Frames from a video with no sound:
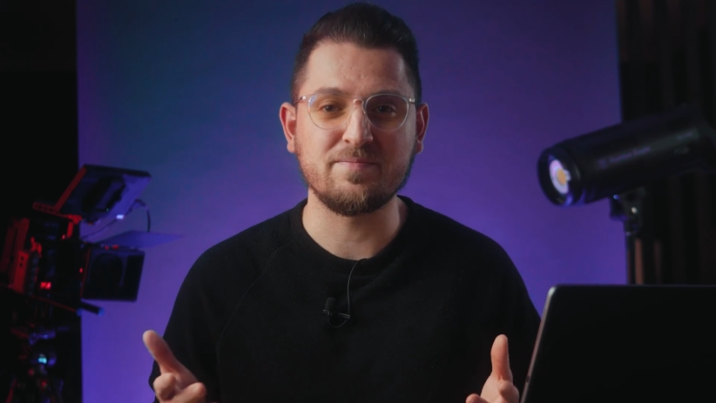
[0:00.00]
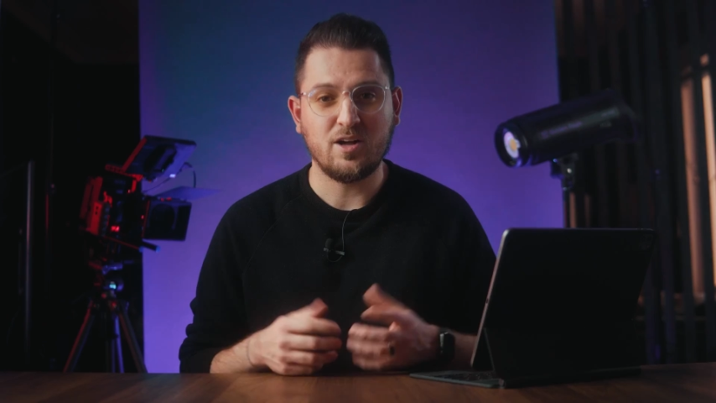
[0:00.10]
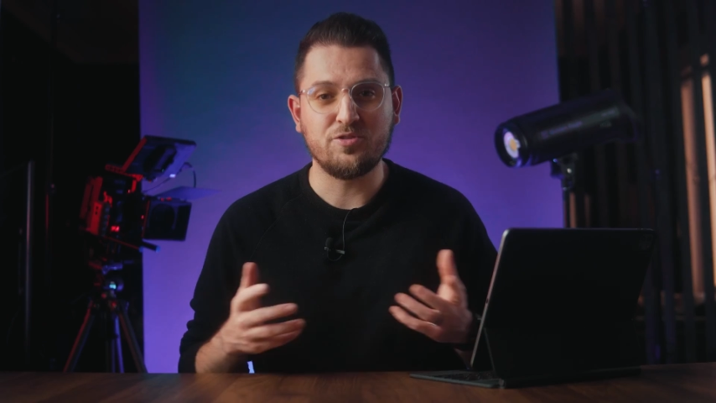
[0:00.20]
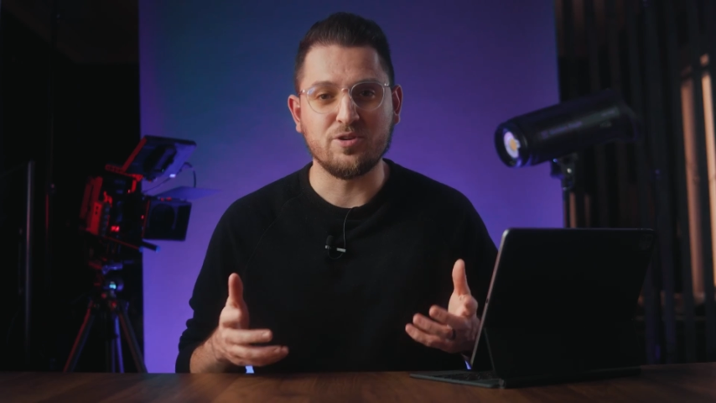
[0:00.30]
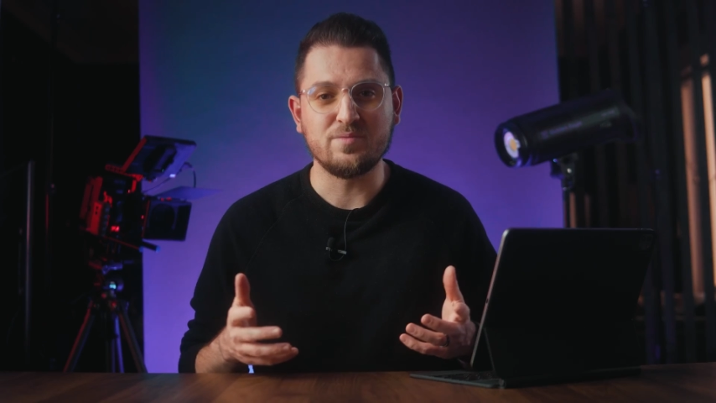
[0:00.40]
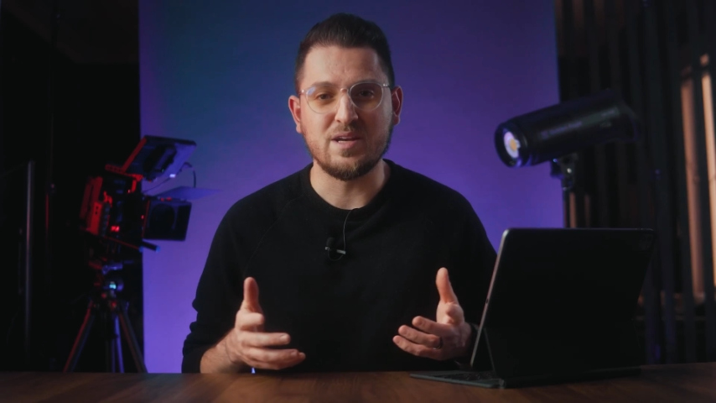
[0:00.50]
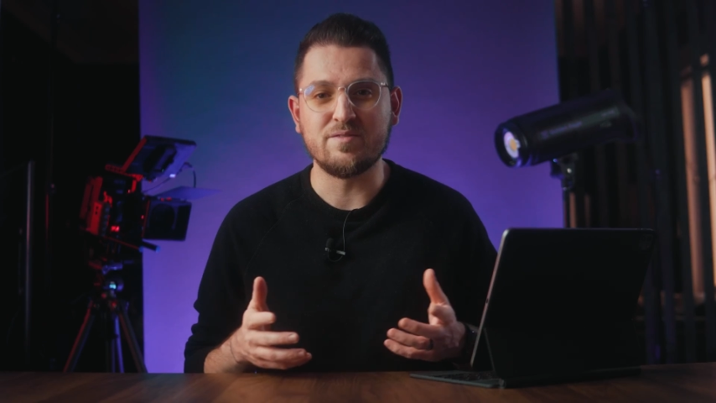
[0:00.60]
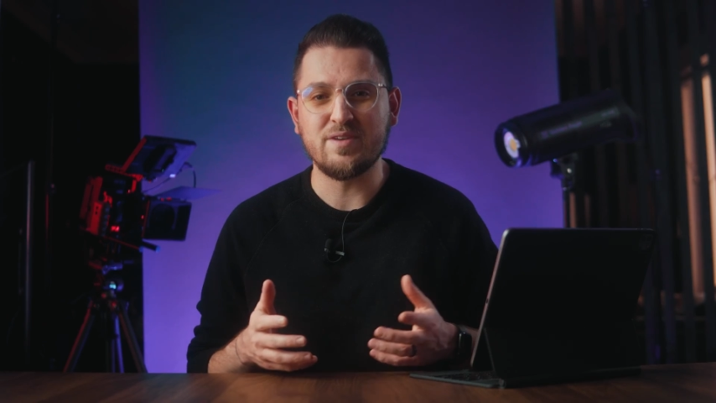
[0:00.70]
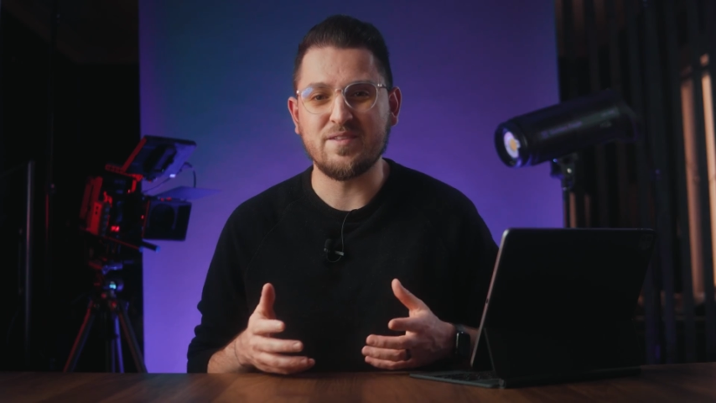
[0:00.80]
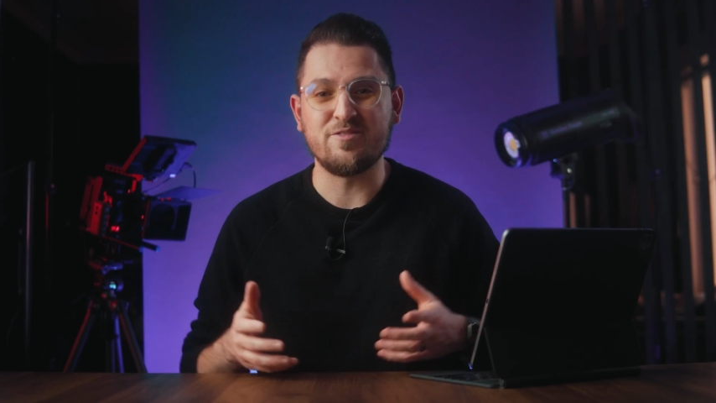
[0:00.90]
Also,
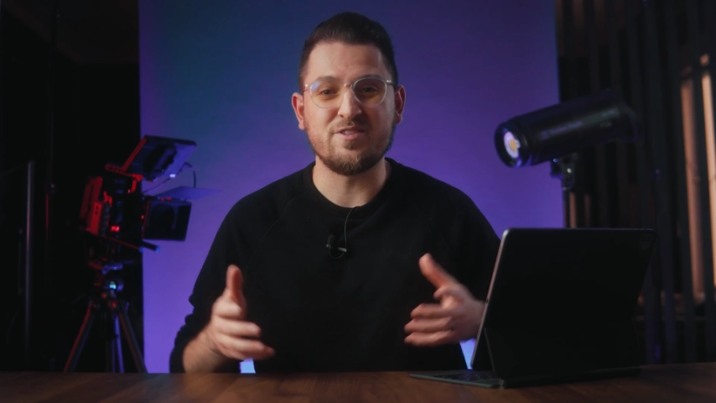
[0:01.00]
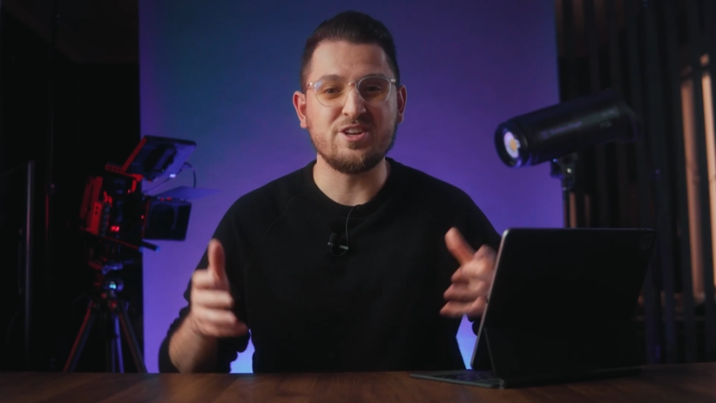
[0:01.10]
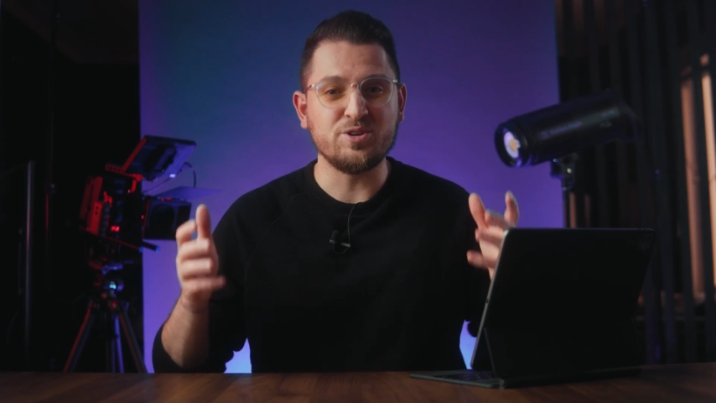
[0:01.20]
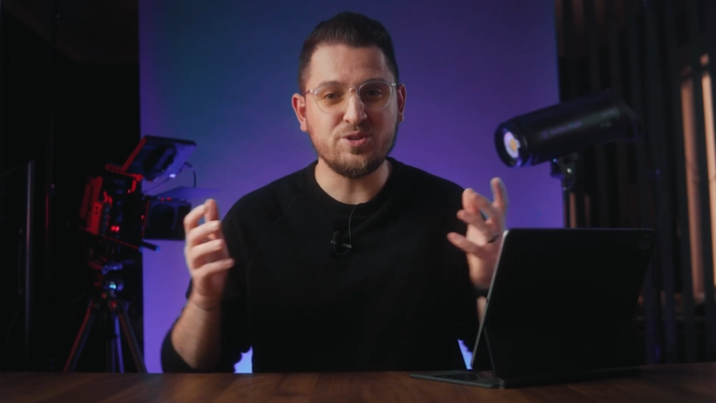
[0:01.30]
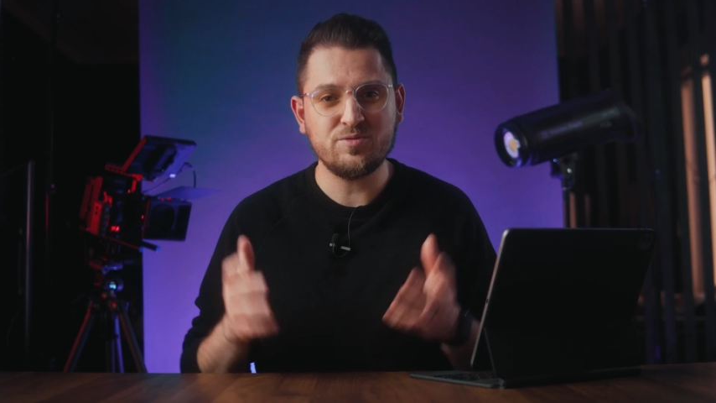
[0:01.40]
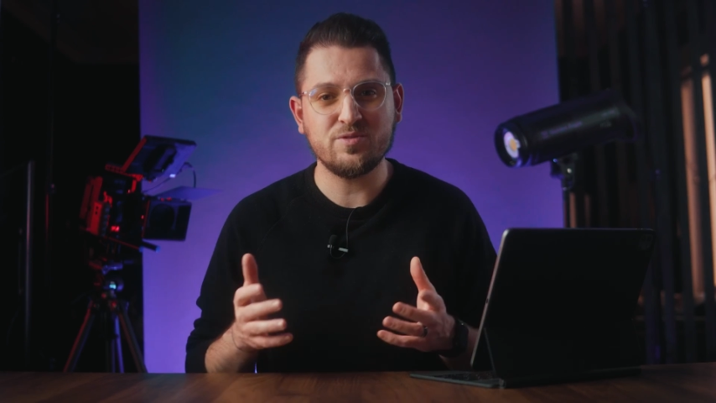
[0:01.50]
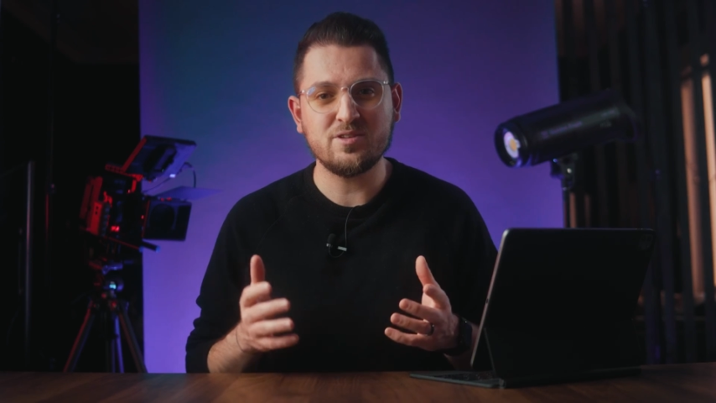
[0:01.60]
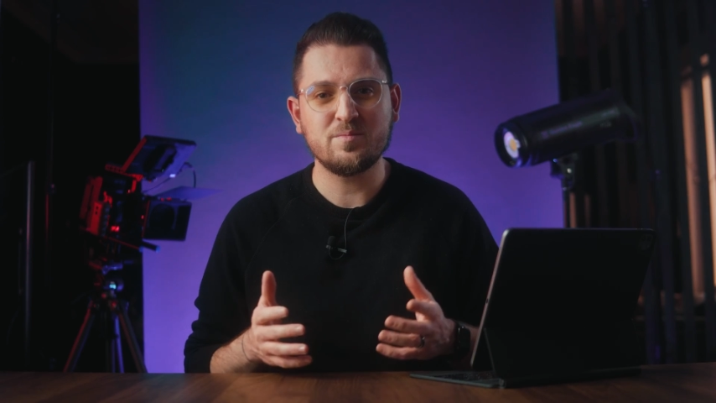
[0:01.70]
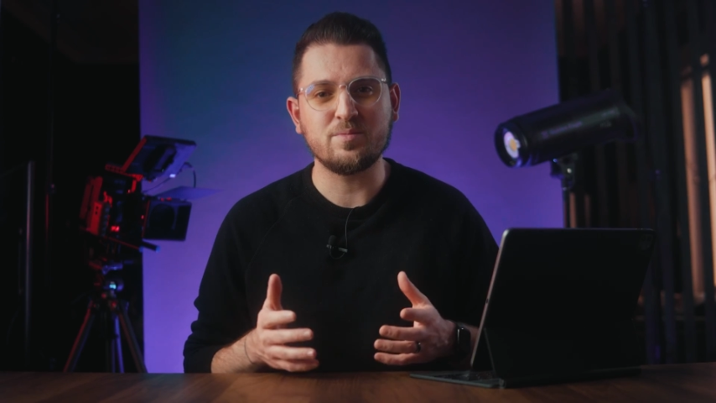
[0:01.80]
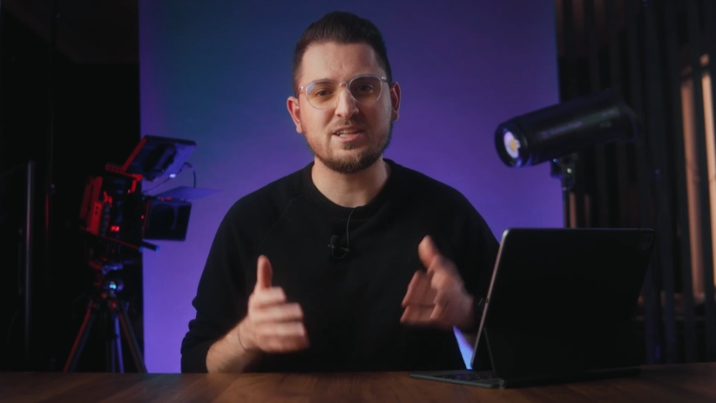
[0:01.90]
if you found this video
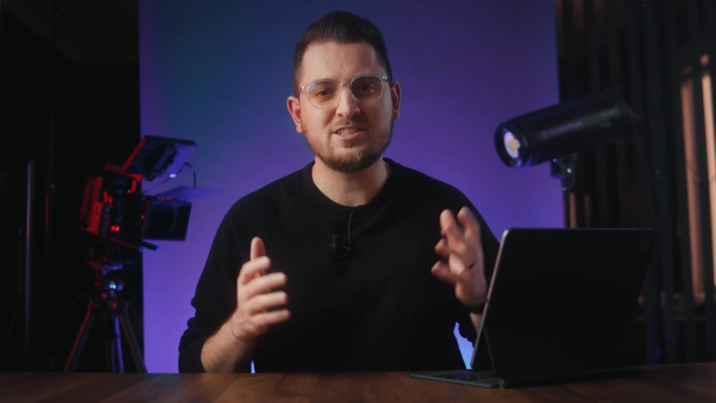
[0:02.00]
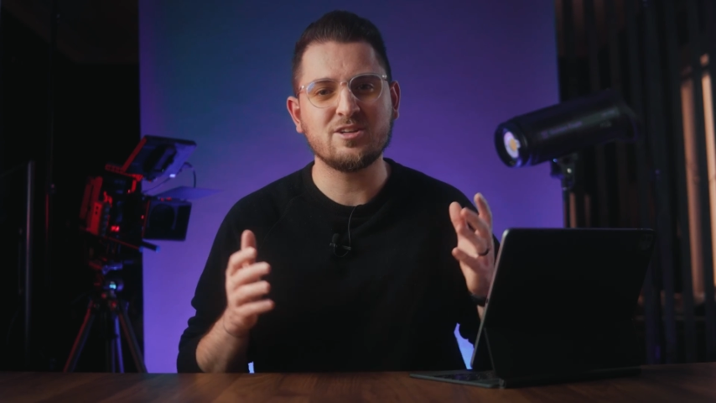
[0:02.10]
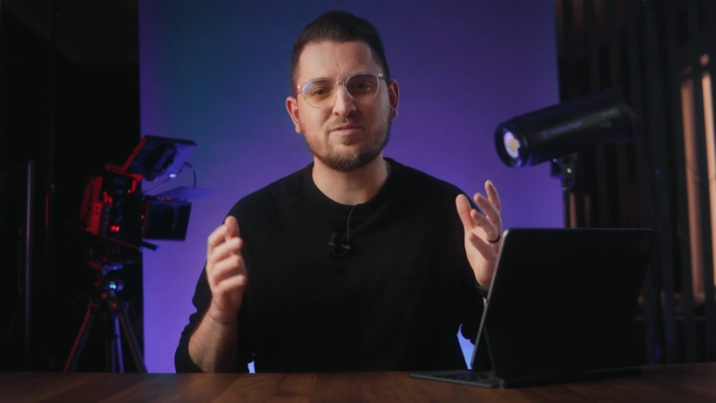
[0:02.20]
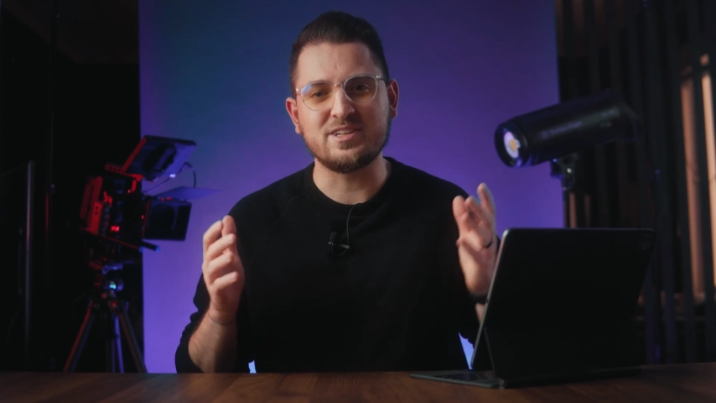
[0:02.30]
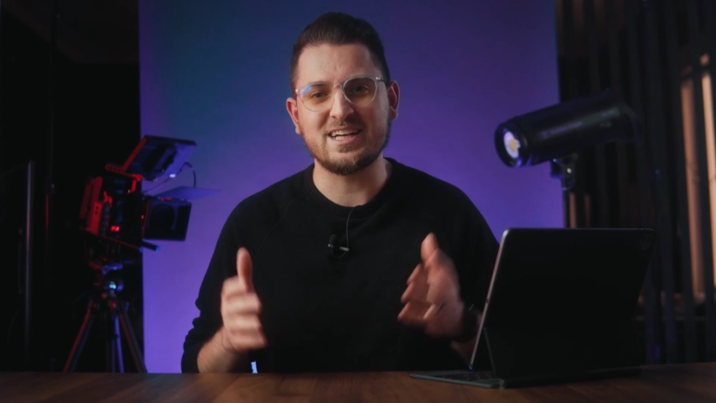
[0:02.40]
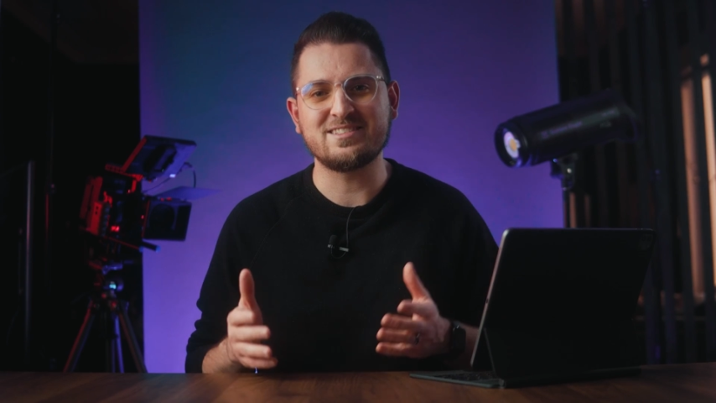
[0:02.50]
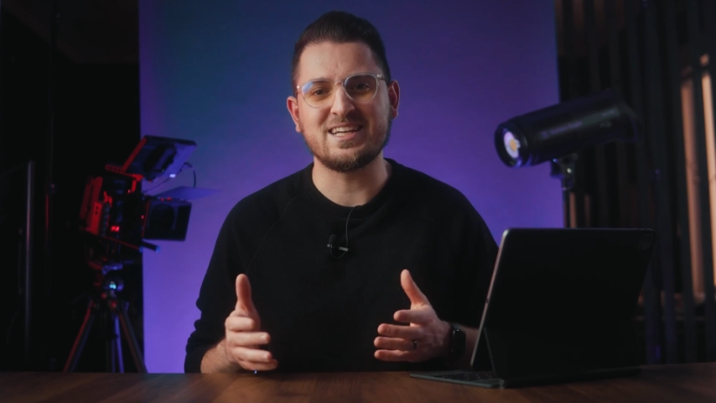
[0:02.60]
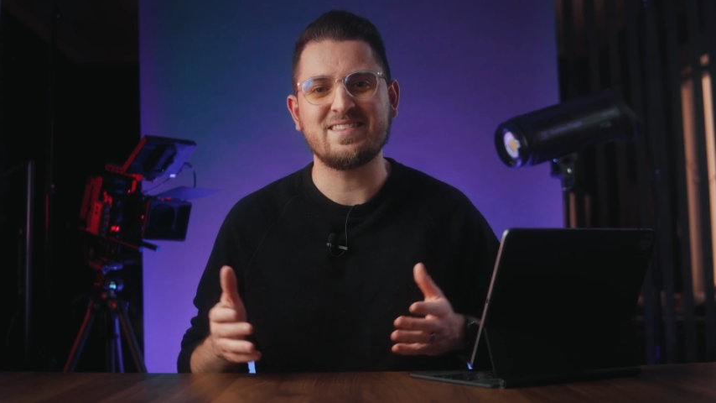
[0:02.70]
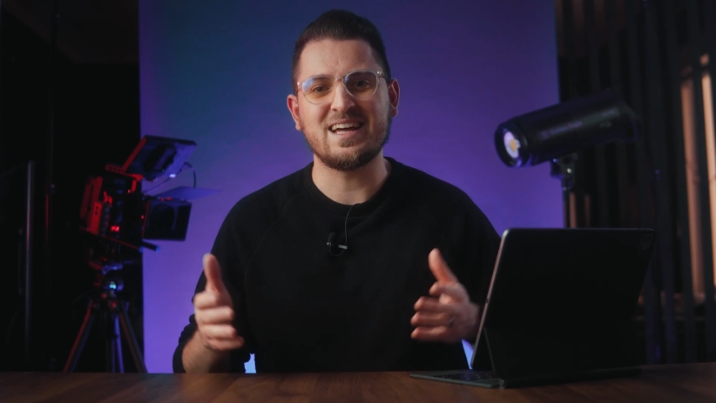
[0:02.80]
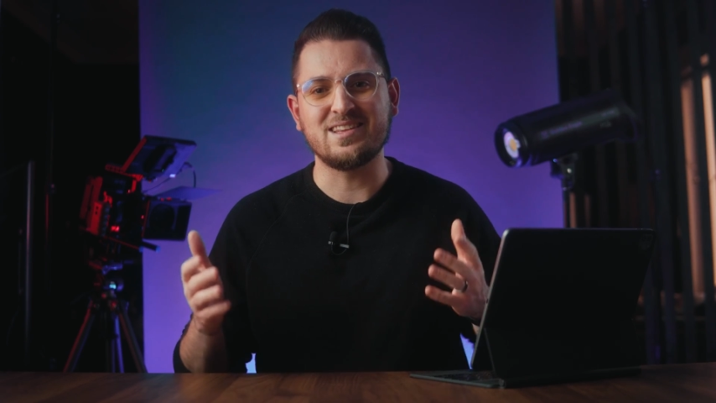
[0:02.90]
useful, please don't forget to
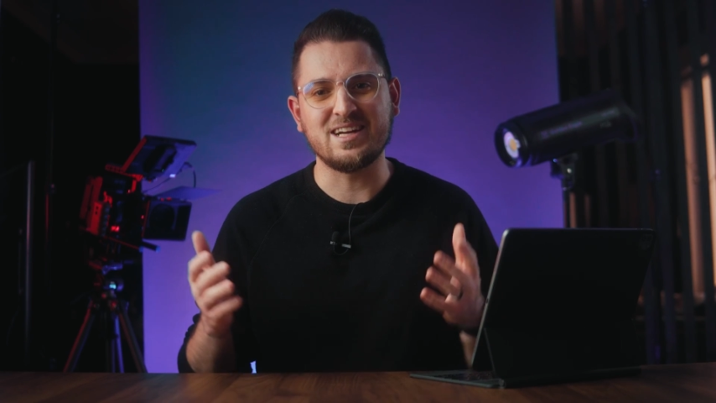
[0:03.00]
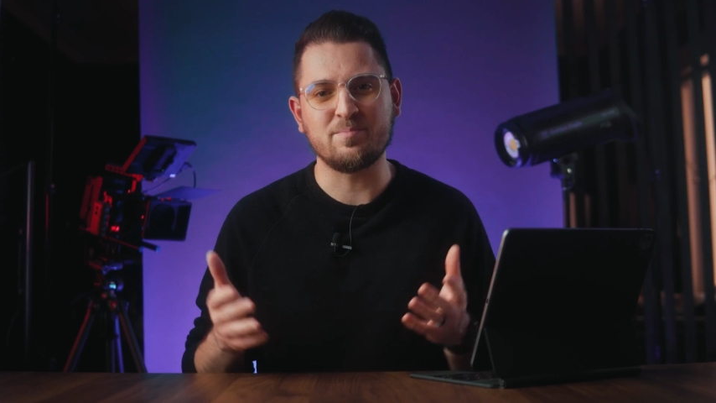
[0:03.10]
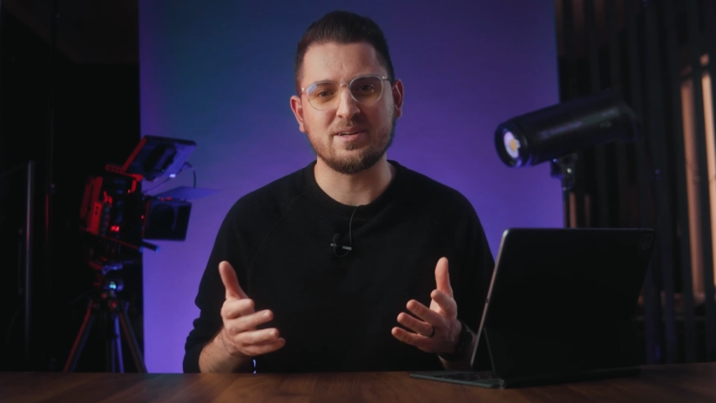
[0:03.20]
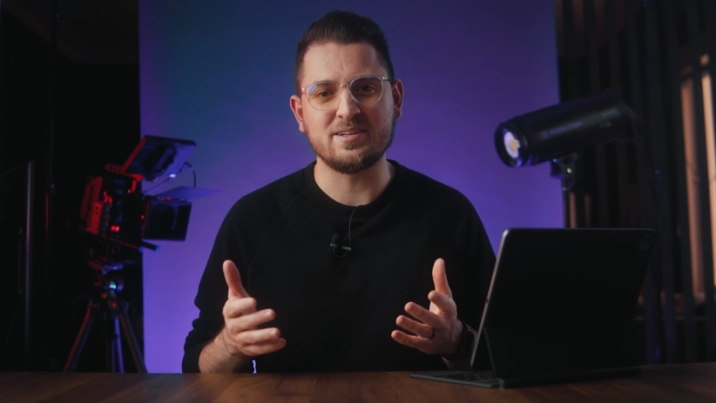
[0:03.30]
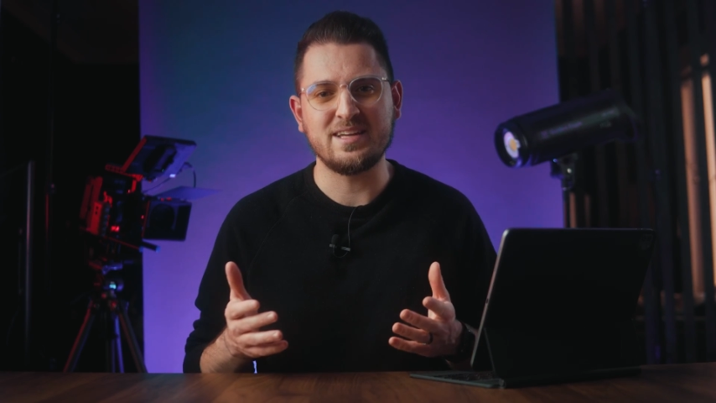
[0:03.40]
hit that like button.